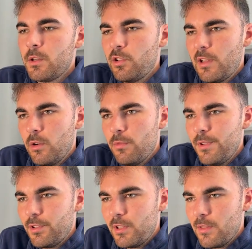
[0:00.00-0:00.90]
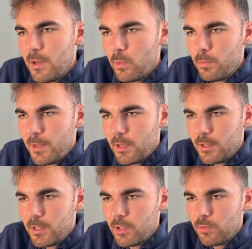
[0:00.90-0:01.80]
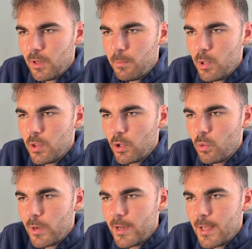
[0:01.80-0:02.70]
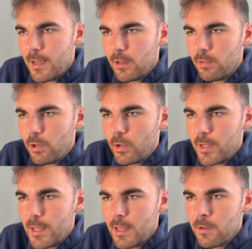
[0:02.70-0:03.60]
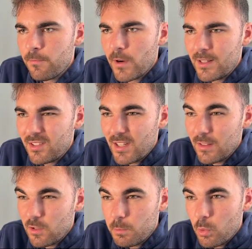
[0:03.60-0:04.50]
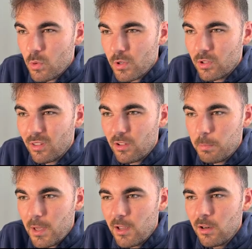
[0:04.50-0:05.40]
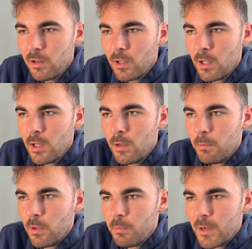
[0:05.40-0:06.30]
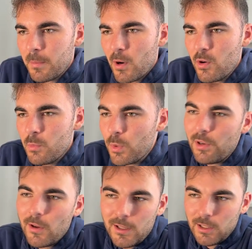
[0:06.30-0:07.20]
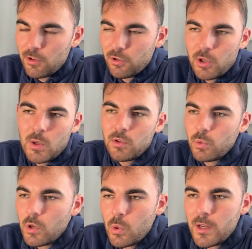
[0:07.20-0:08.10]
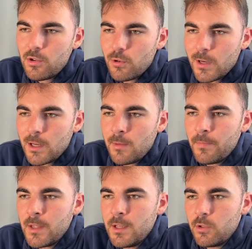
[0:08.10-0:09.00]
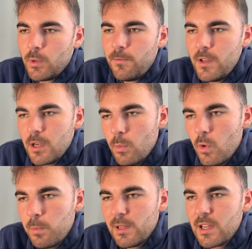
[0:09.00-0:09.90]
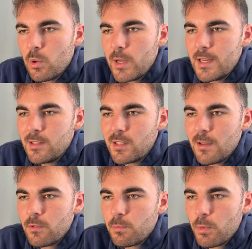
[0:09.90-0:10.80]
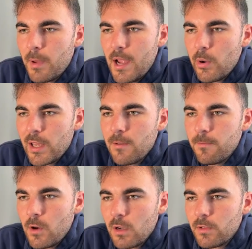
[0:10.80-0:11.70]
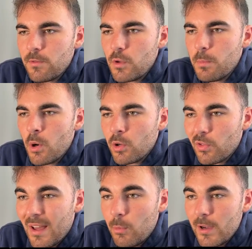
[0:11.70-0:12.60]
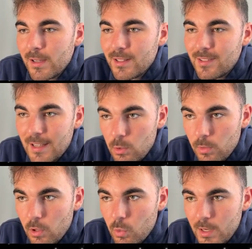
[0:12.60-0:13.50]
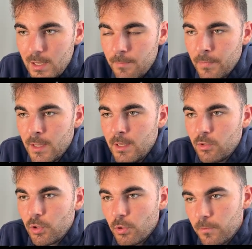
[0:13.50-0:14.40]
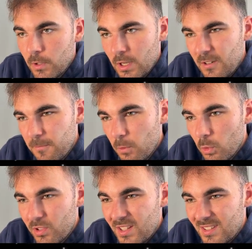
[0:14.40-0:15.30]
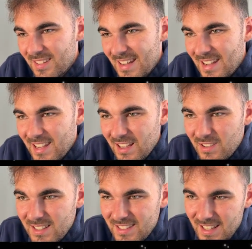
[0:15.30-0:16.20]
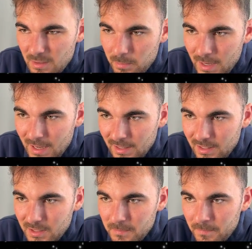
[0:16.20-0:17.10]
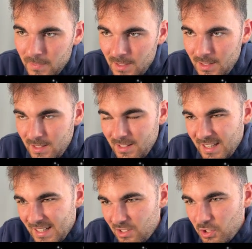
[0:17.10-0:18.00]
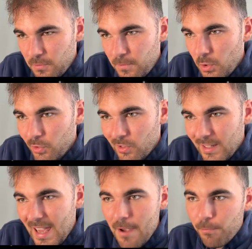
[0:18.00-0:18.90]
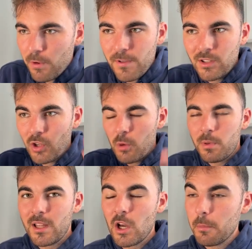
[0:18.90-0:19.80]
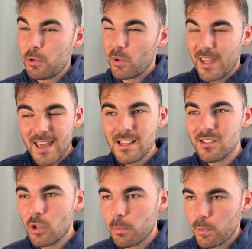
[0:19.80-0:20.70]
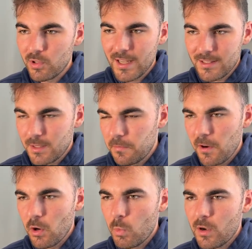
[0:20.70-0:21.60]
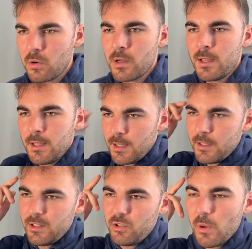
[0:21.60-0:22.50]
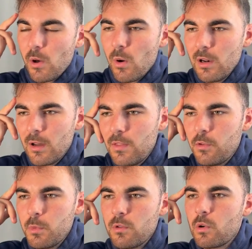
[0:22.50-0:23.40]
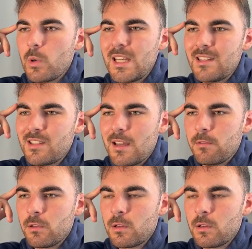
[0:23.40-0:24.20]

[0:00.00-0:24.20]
like, obviously there would be ideas of, like, putting the queen here, the knight here, threatening to take this pawn because of this pin. But my opponent would likely just go into a queen trade. So I think I will play queen e7, preparing f5, and if you push, that way I can take with the queen. So you're kind of forced into taking, I take back, and it just feels like everything's opening up. Your king is not protected very well. So I quite like this move, queen e7.